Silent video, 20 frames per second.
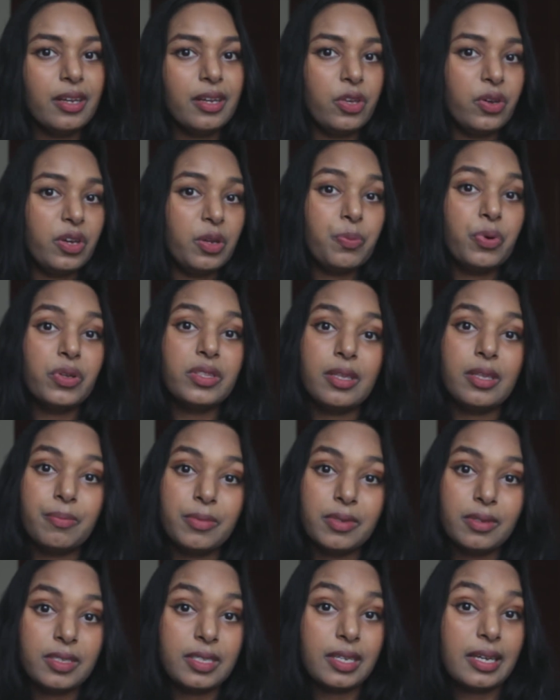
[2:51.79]
You can put
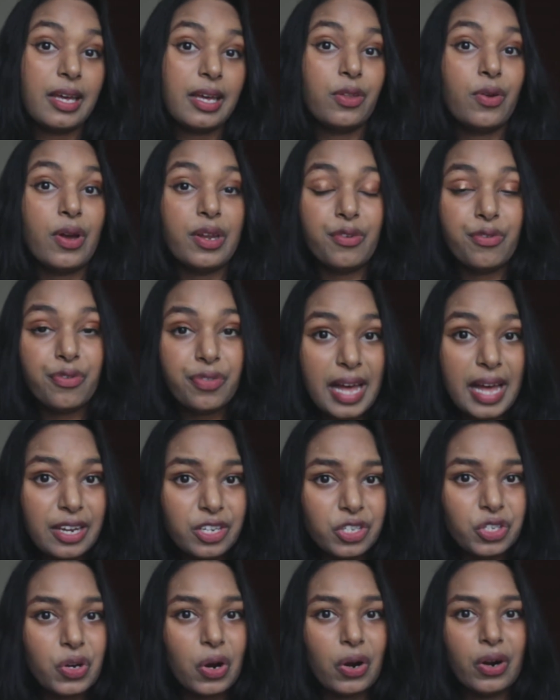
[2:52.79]
them together on a
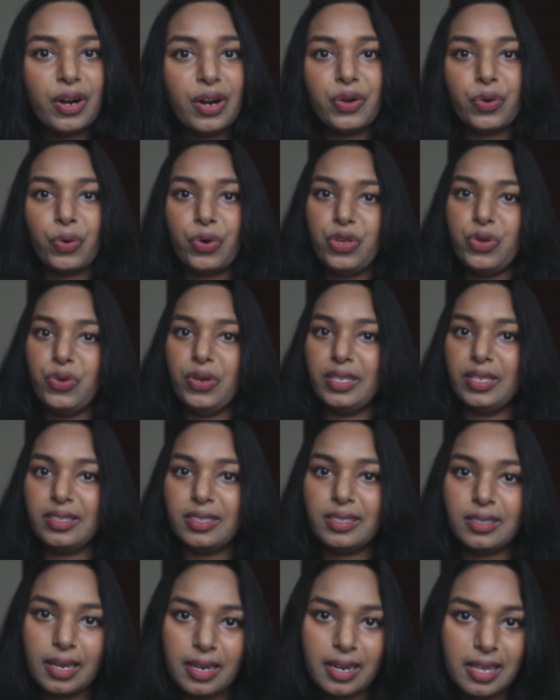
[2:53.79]
flashcard or you can
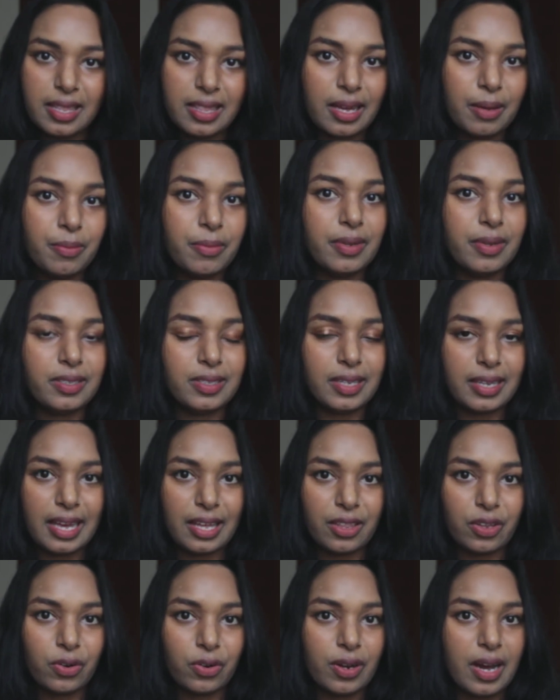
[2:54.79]
study them
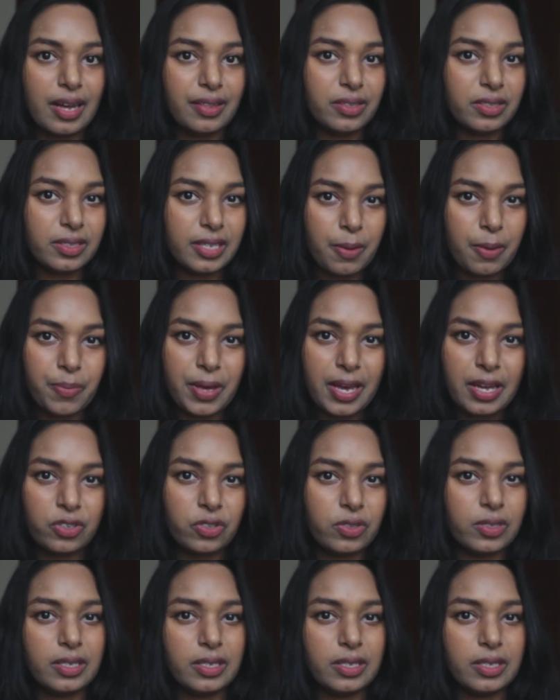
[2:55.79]
together on the same page.